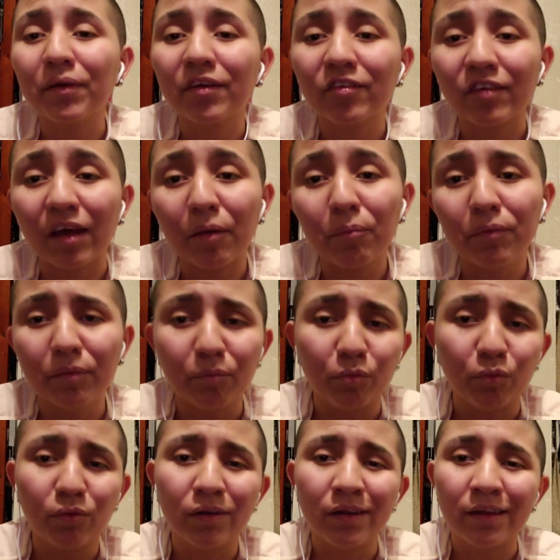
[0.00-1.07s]
because I've been
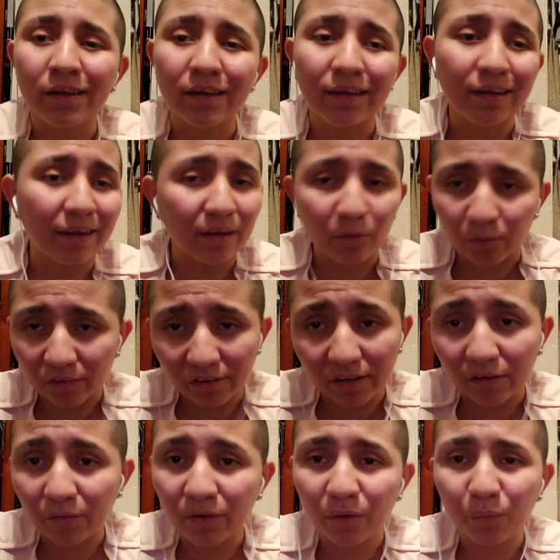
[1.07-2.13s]
bullied and I don't
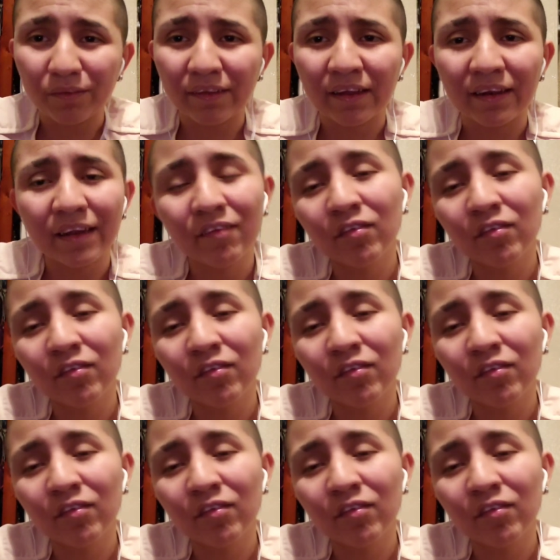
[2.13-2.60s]
tolerate with that.